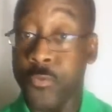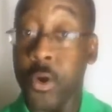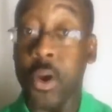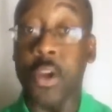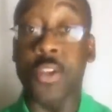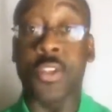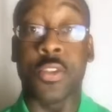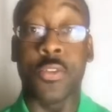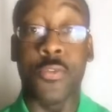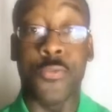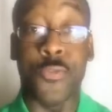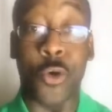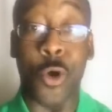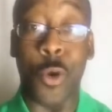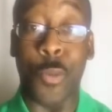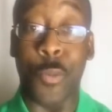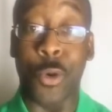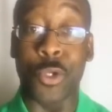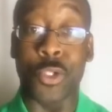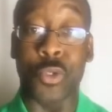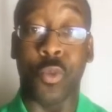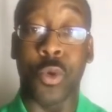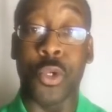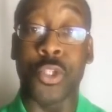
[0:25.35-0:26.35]
first and
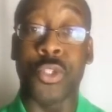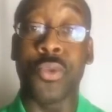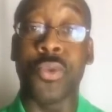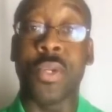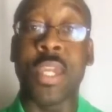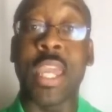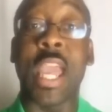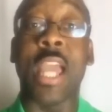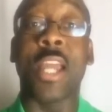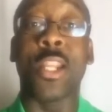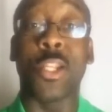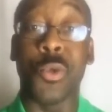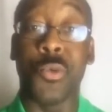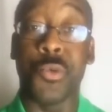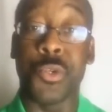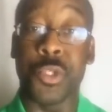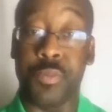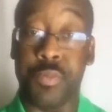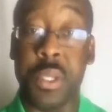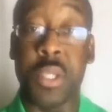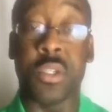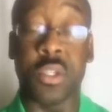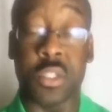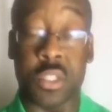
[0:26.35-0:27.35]
foremost, what you can't do
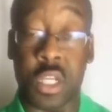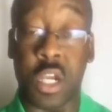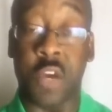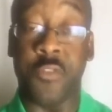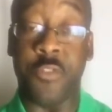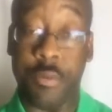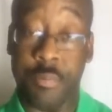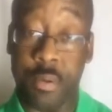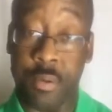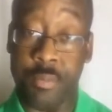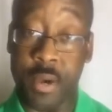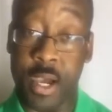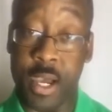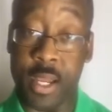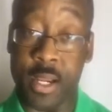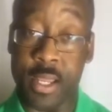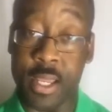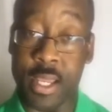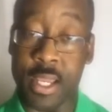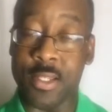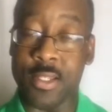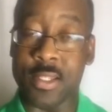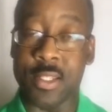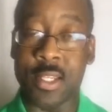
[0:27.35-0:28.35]
is beat yourself up about
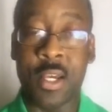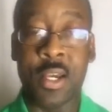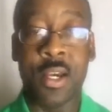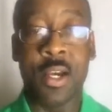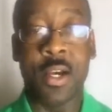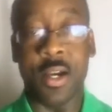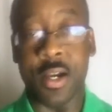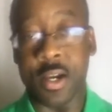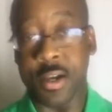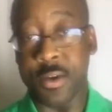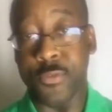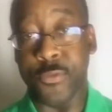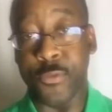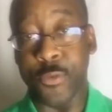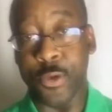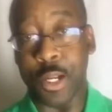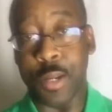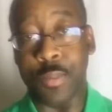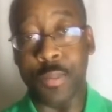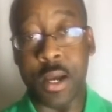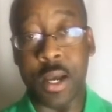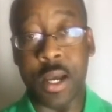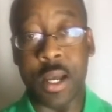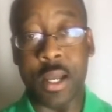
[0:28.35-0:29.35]
it. As a good
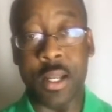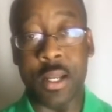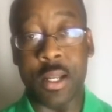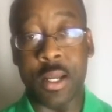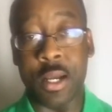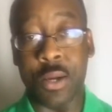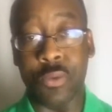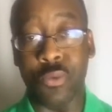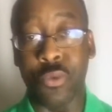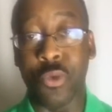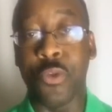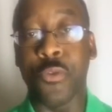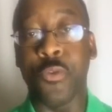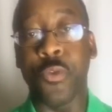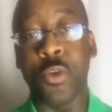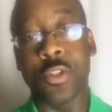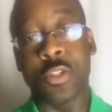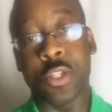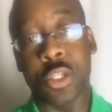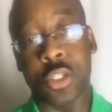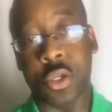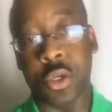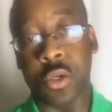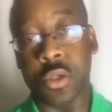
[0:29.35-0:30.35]
friend of mine, Rudy
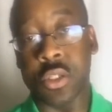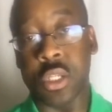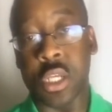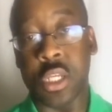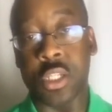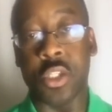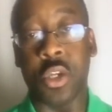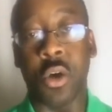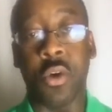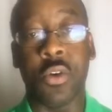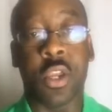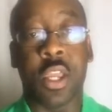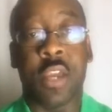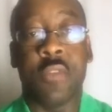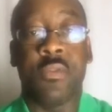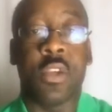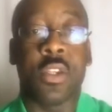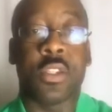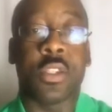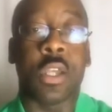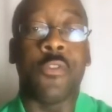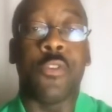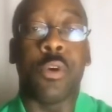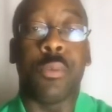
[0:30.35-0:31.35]
Francisco, says, don't give
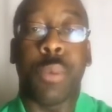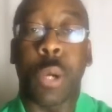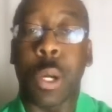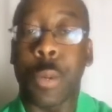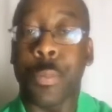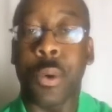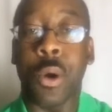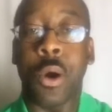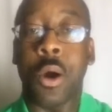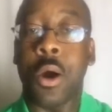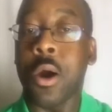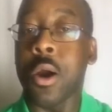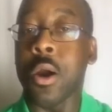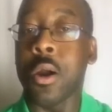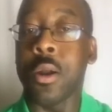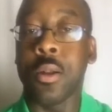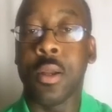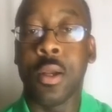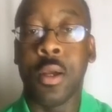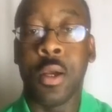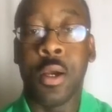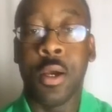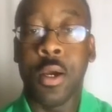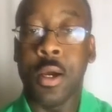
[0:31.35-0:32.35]
yourself a purple
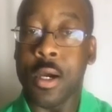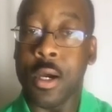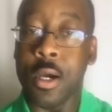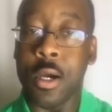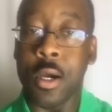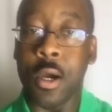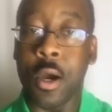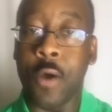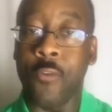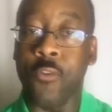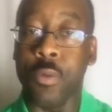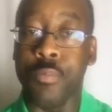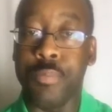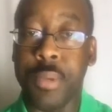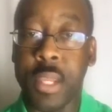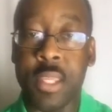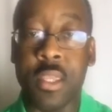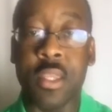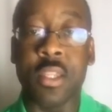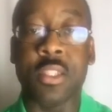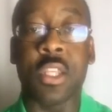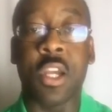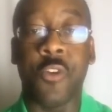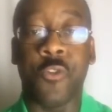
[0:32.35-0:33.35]
heart over
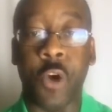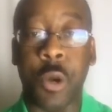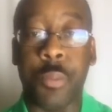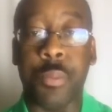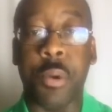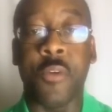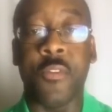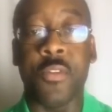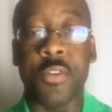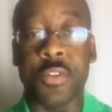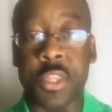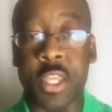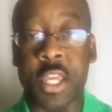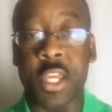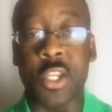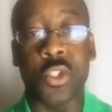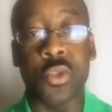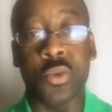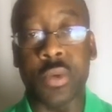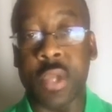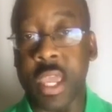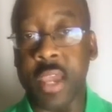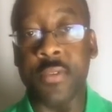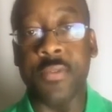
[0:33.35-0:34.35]
beating yourself up over
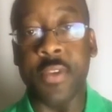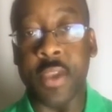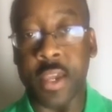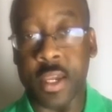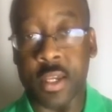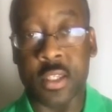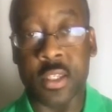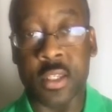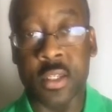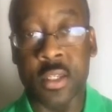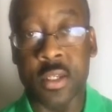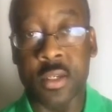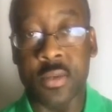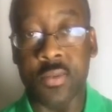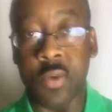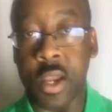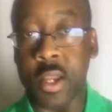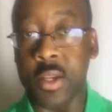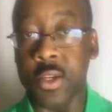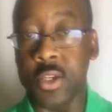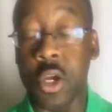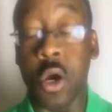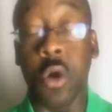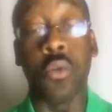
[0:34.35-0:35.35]
things you can't fix,
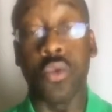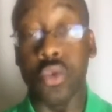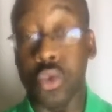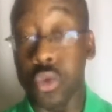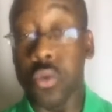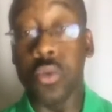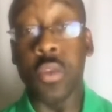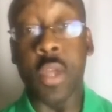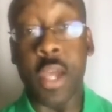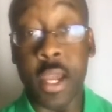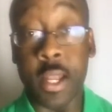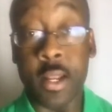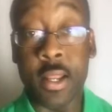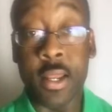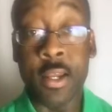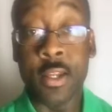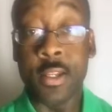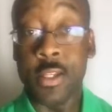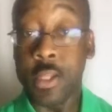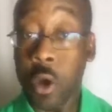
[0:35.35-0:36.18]
right? Don't do that.